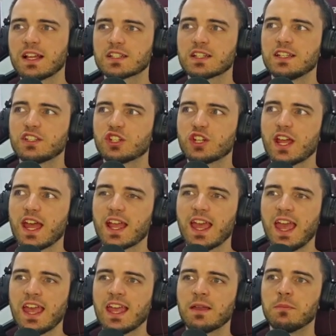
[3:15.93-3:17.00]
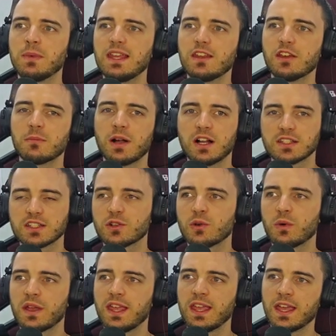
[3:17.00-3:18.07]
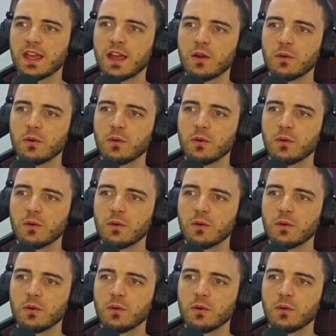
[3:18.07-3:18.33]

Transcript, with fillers: actually check a Medium article here,